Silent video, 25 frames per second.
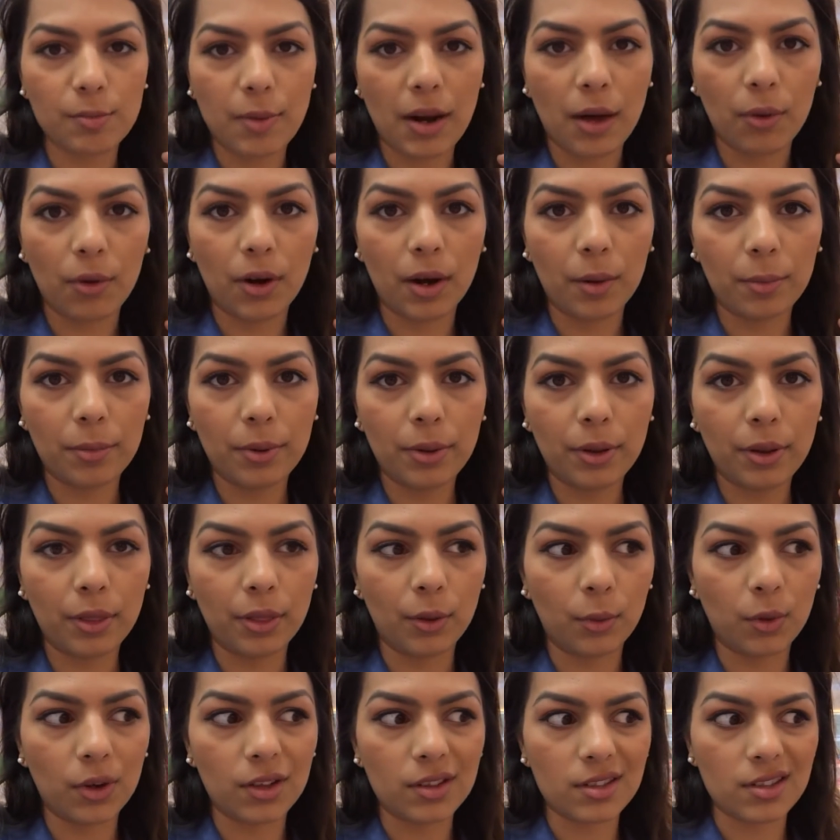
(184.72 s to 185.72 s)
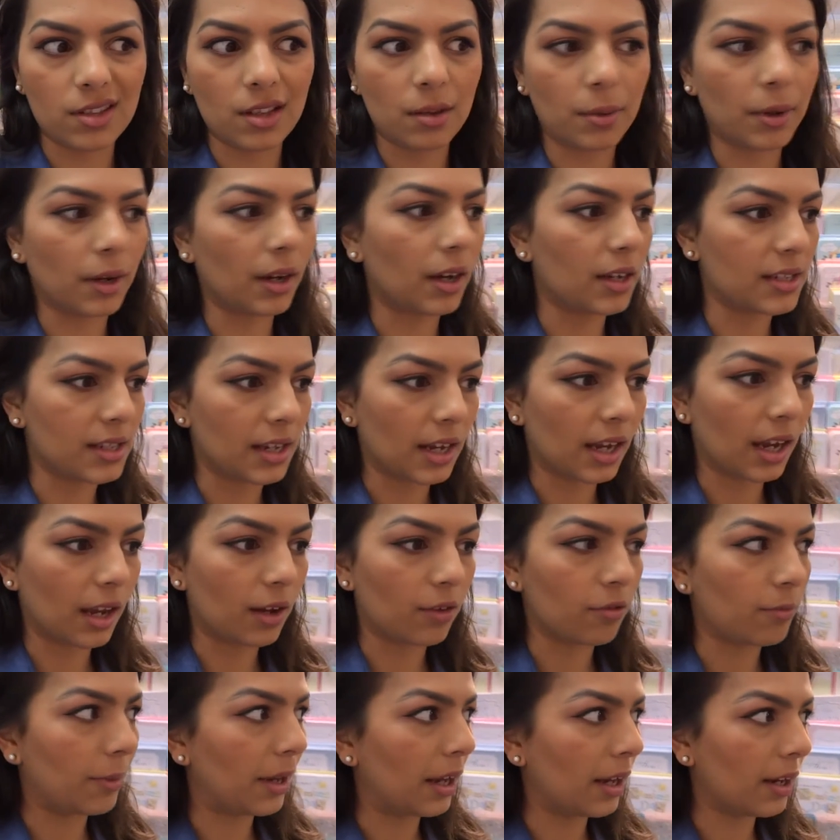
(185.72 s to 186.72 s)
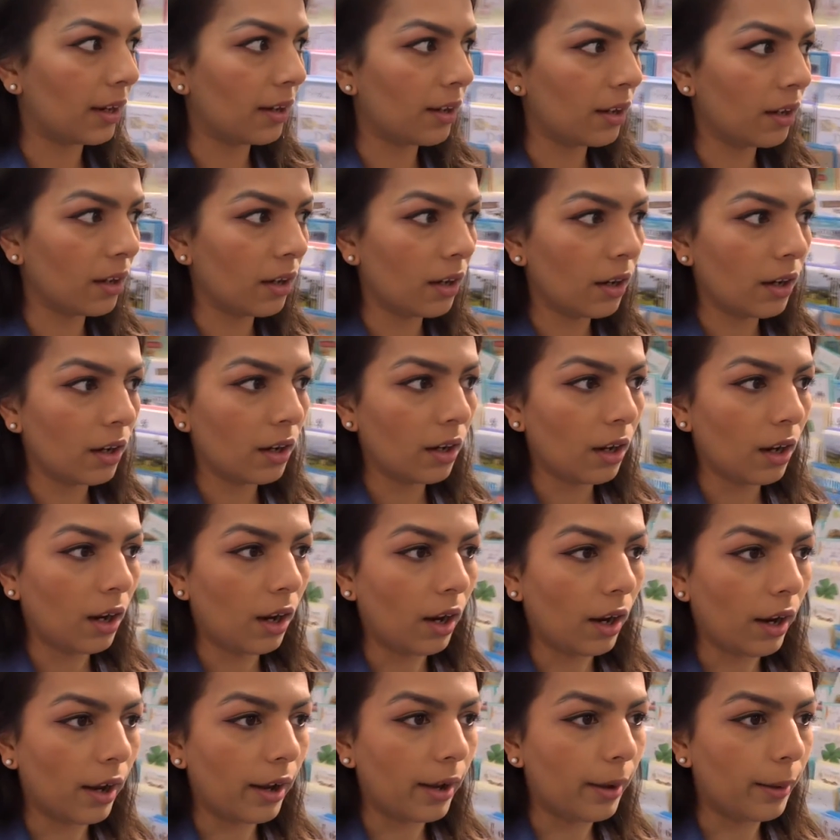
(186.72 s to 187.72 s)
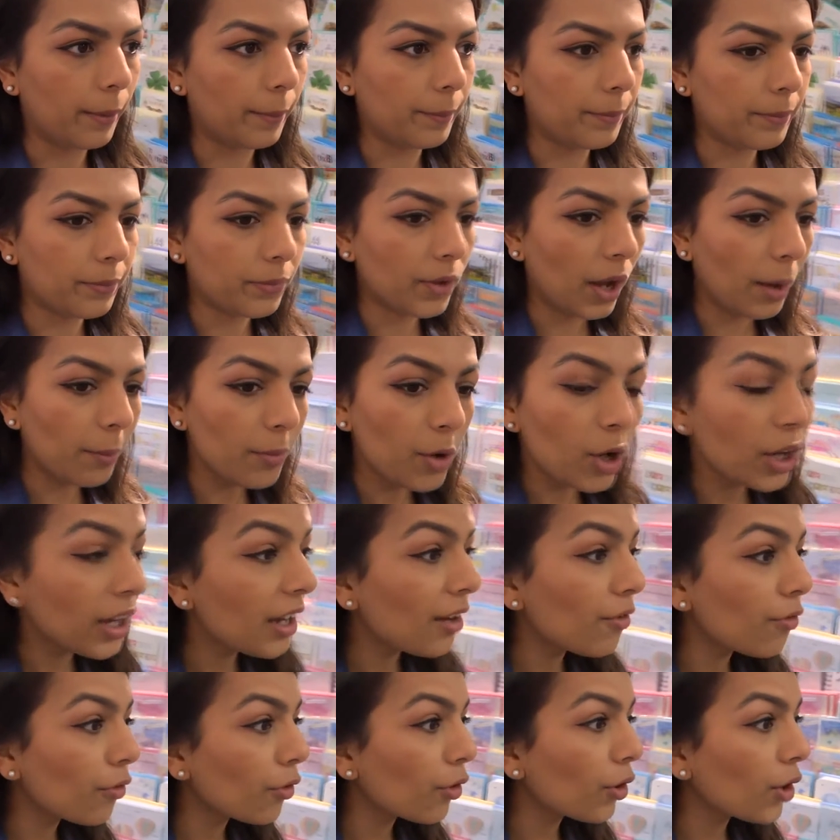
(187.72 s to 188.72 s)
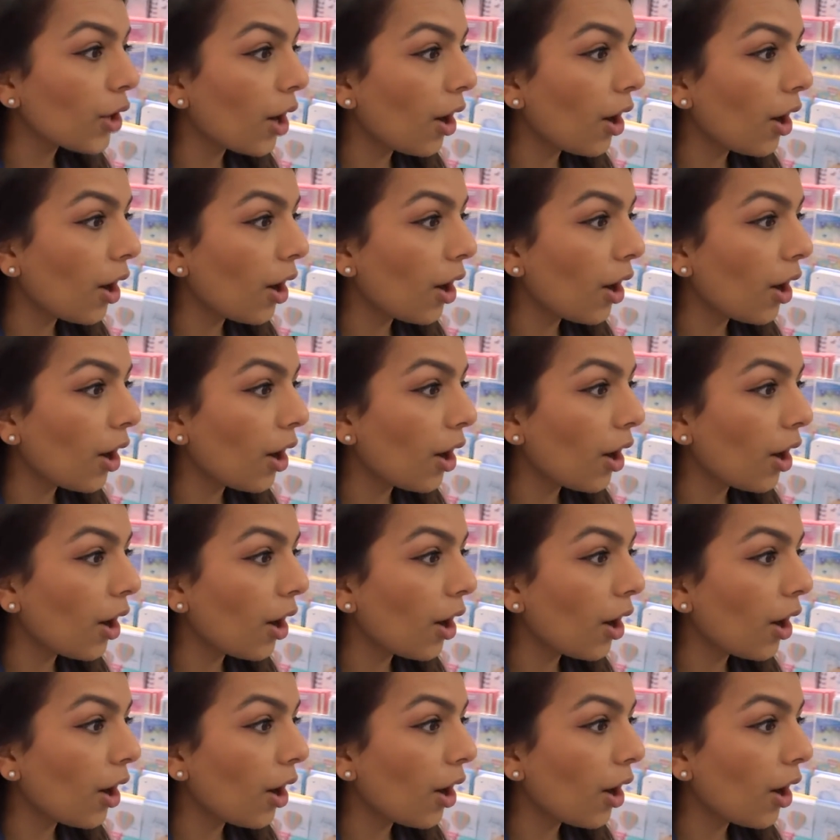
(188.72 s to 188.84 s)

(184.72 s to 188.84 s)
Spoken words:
blow up the ones that my cousin gave me. I'm looking for a